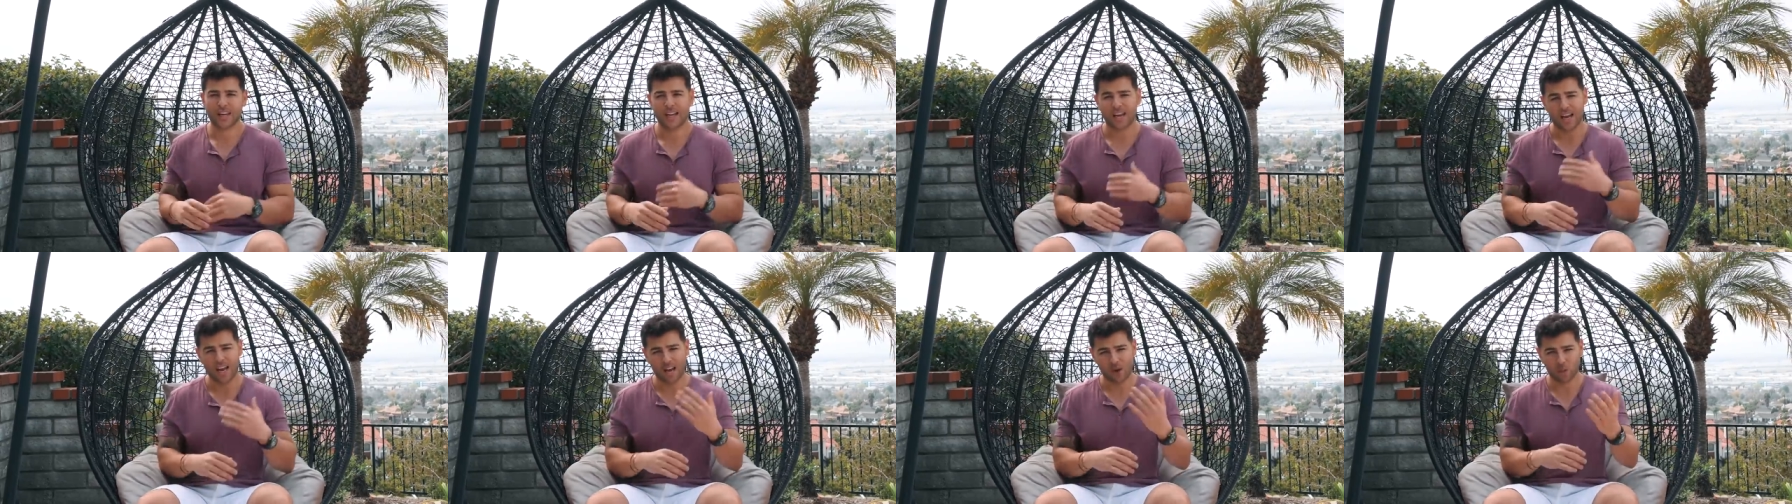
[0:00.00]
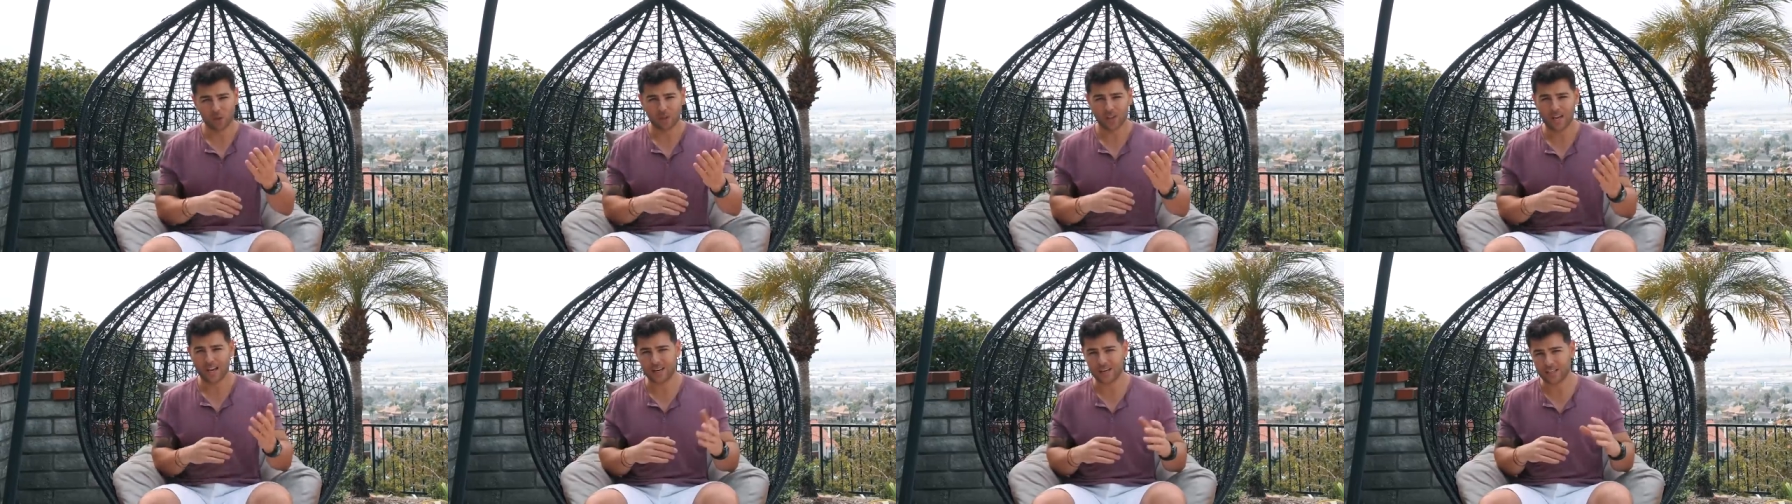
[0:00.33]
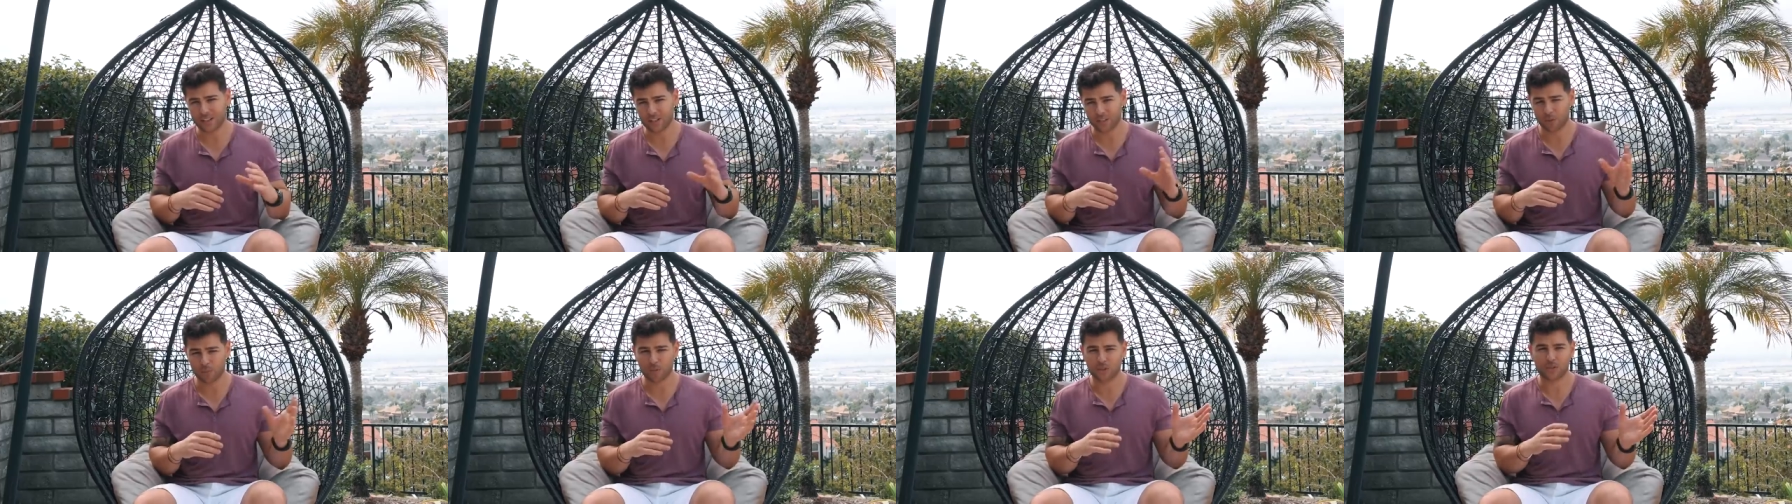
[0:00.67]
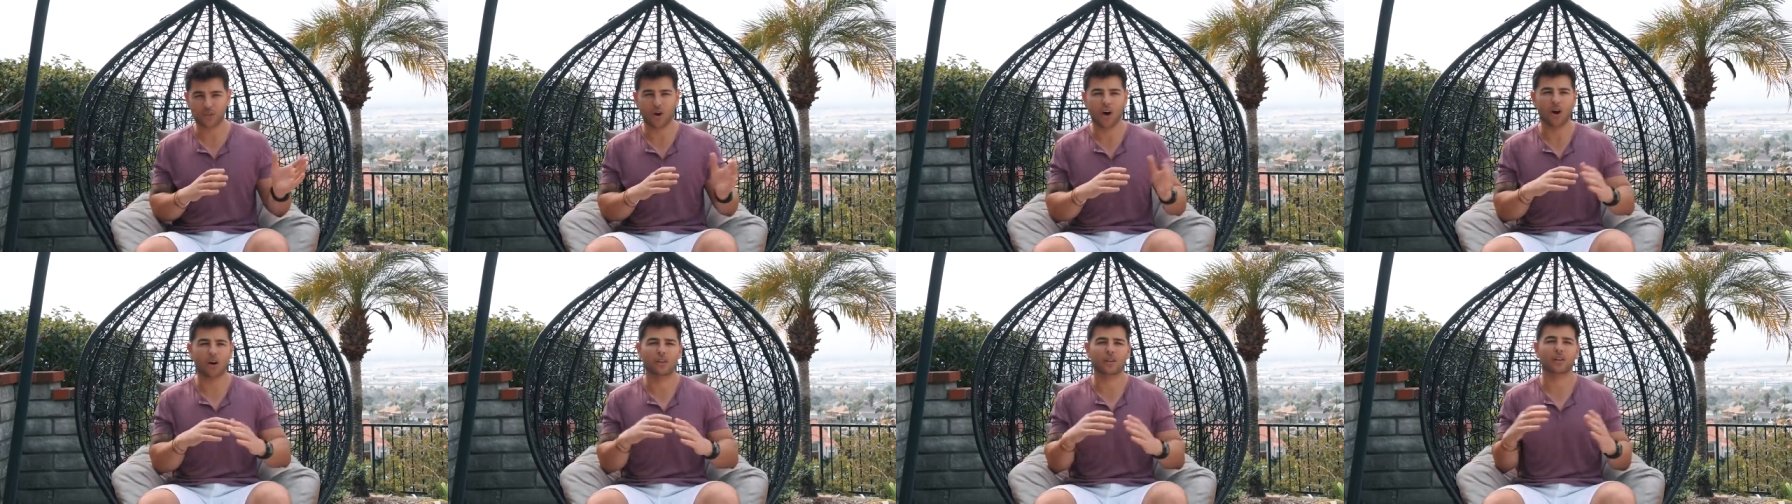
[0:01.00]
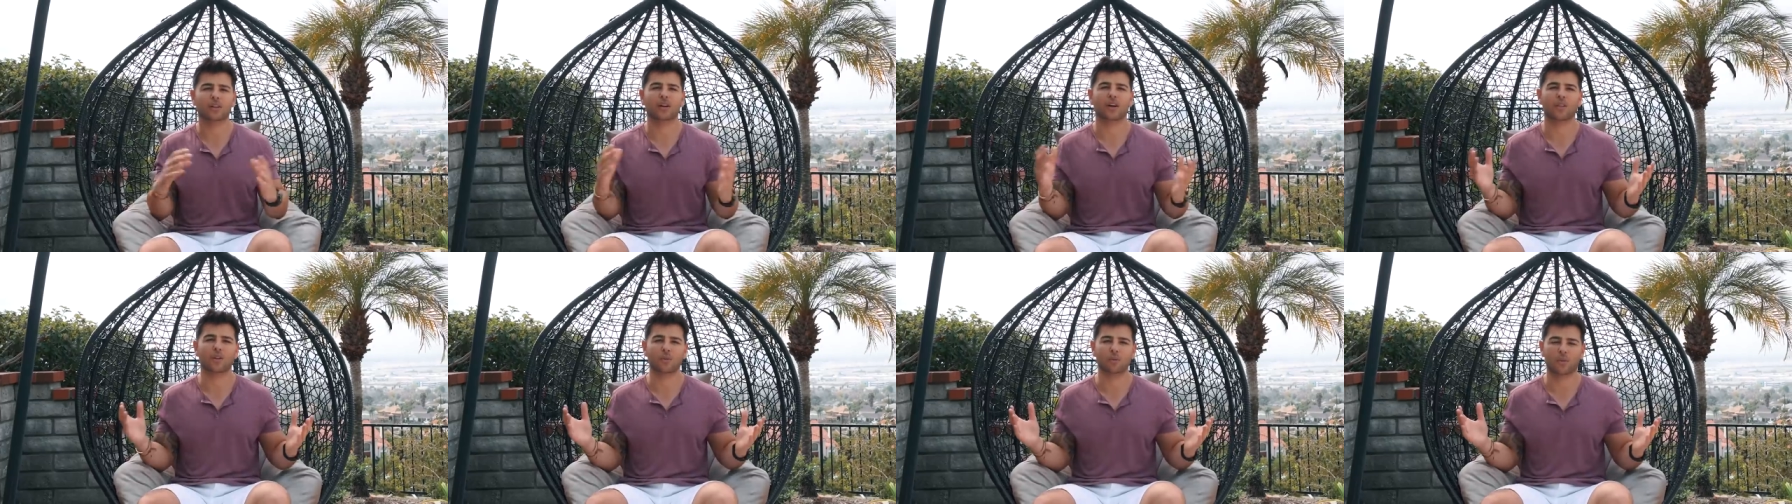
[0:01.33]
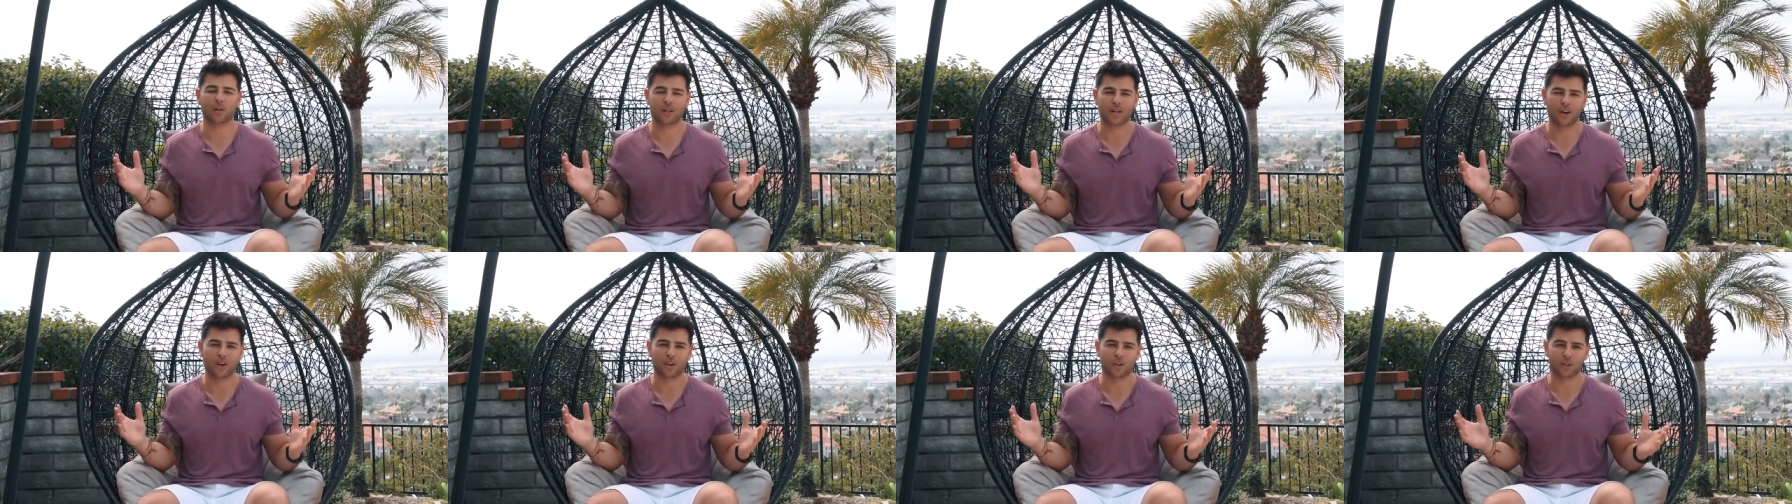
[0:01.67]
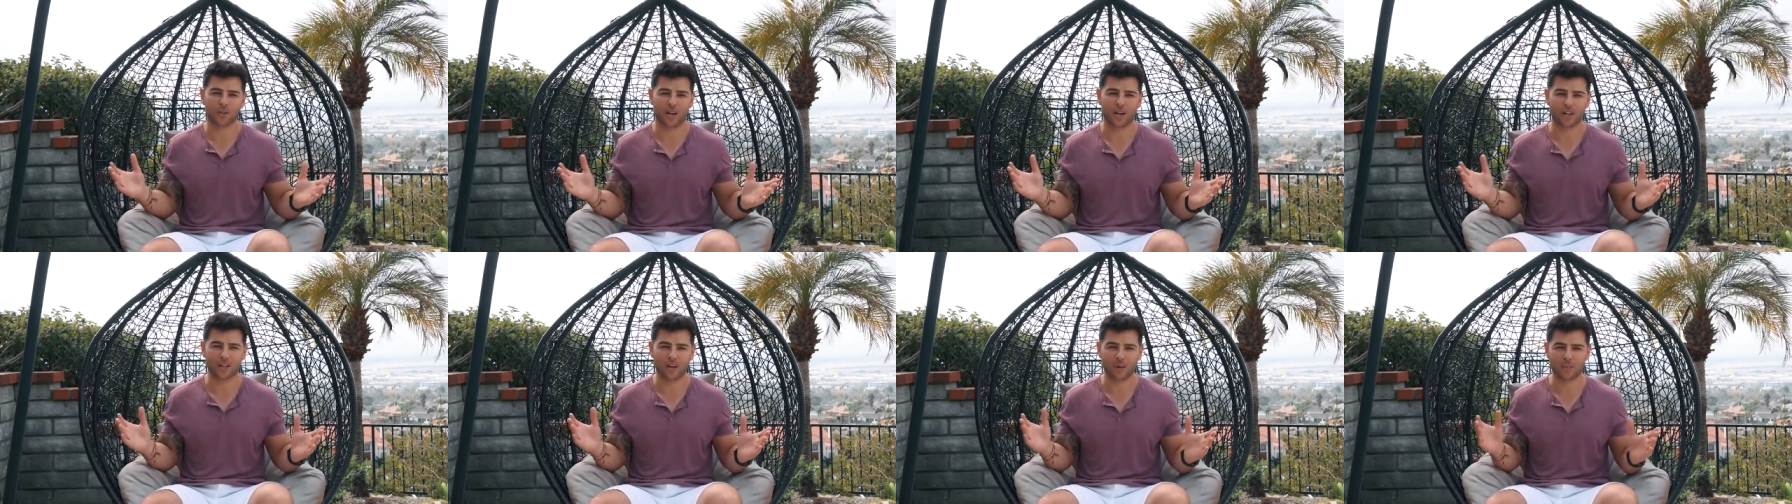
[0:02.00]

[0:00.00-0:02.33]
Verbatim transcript: And we'll add a number to all other Money on Track